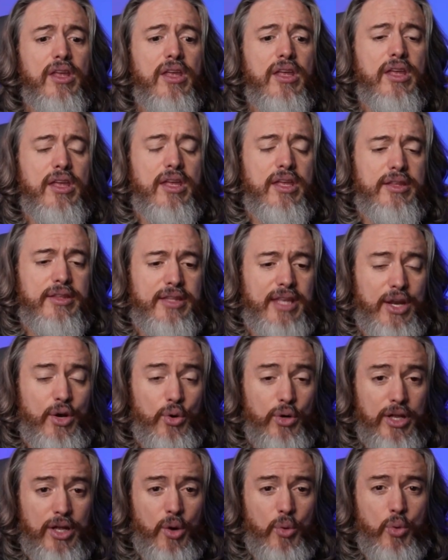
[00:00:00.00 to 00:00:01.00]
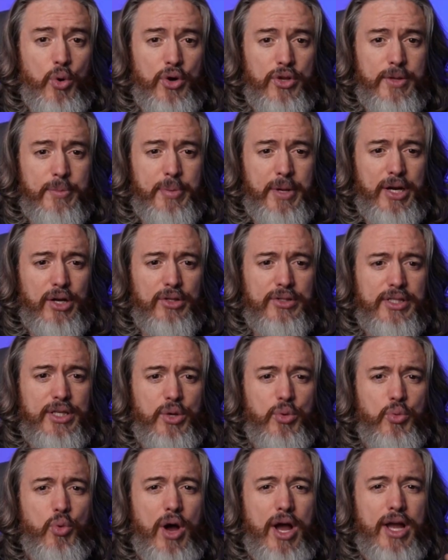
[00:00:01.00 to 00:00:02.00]
They don't award the penalty.
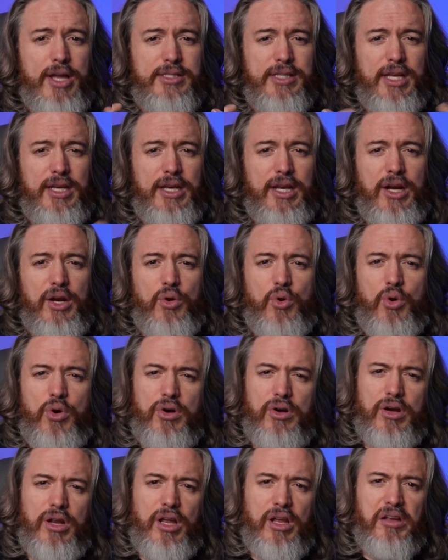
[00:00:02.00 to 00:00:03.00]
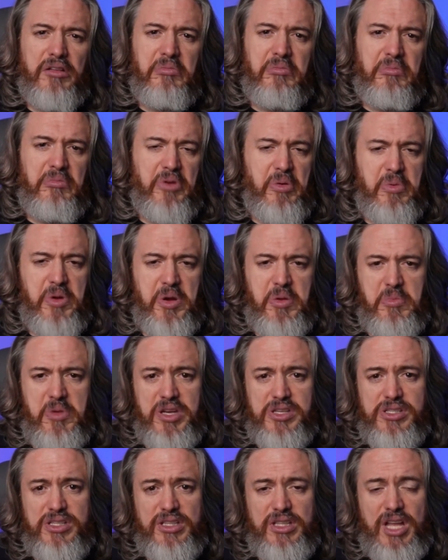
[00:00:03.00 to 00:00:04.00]
Why is that not a corner kick? Nobody
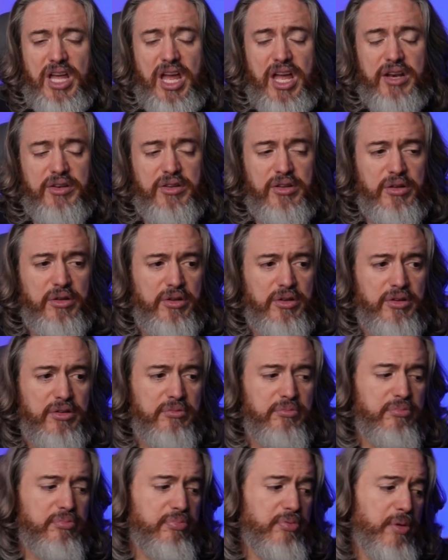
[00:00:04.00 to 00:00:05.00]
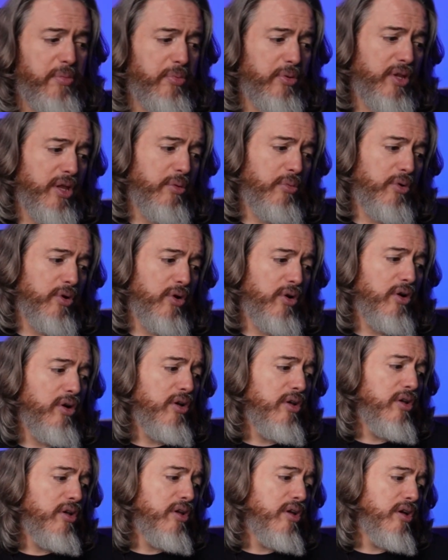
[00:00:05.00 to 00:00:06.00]
mentioned that. The people that were,
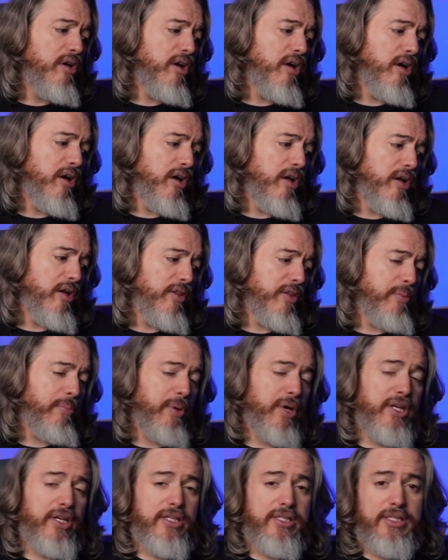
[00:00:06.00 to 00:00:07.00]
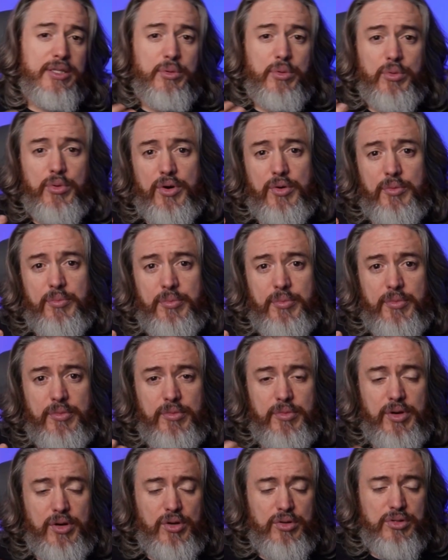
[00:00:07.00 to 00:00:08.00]
the pundits that were,
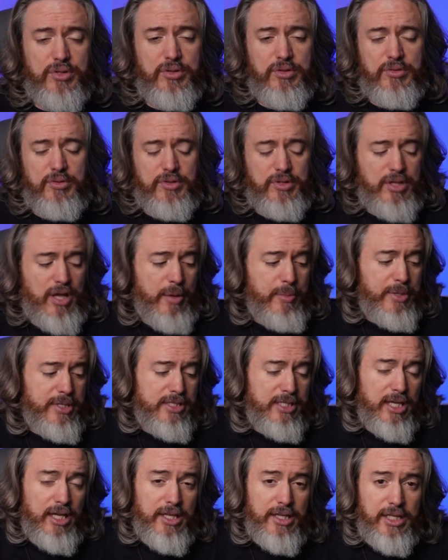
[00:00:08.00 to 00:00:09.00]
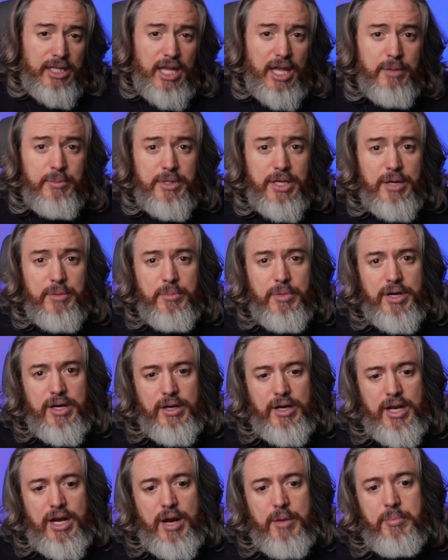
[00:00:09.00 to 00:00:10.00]
commenting on the game didn't bring
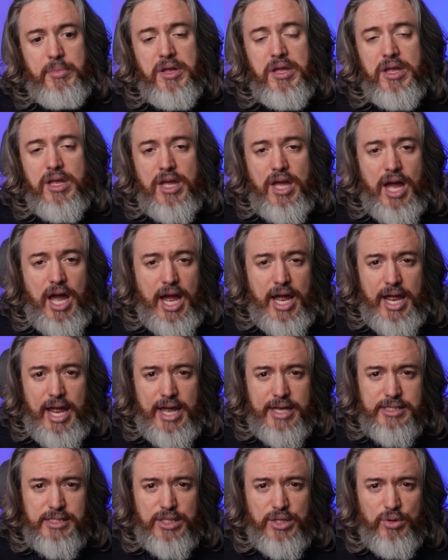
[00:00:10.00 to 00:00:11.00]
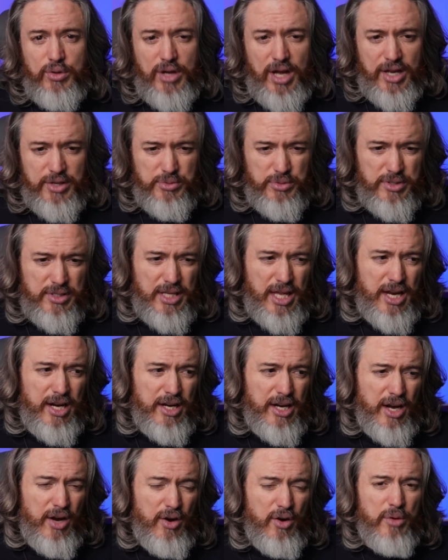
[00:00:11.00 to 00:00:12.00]
it up. I ask you guys, was that an
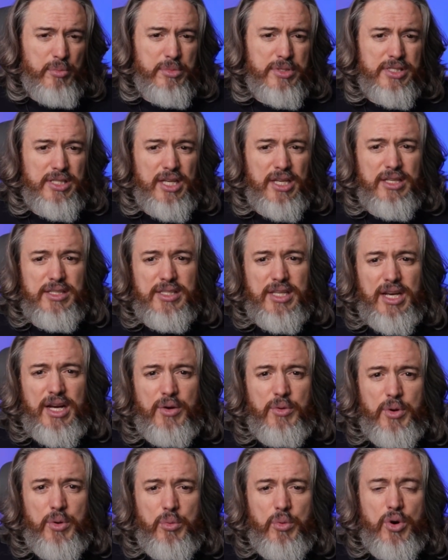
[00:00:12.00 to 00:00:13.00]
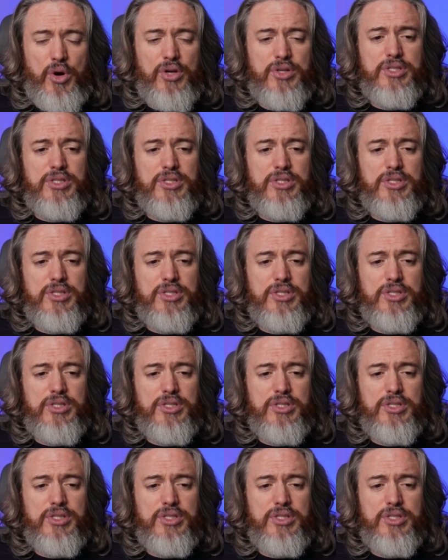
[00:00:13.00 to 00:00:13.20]
error or mistake? Is that how it works?